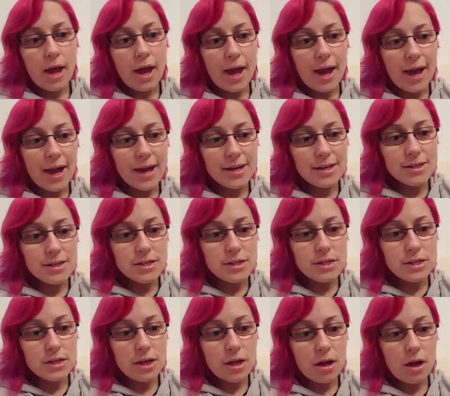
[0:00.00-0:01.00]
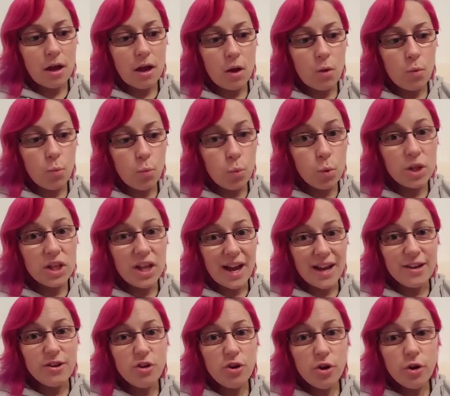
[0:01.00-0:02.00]
And well,
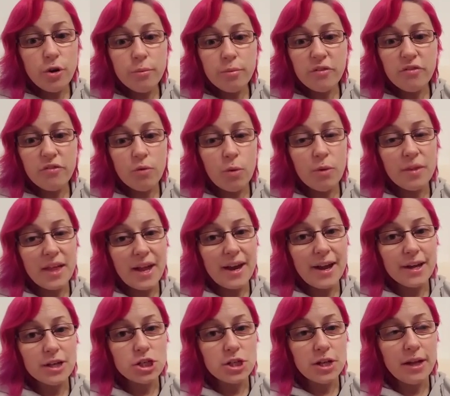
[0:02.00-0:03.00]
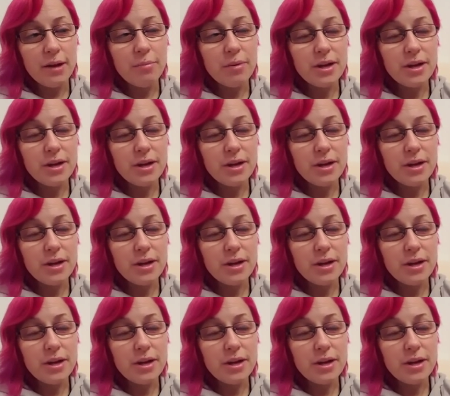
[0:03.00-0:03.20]
I knew before that actually,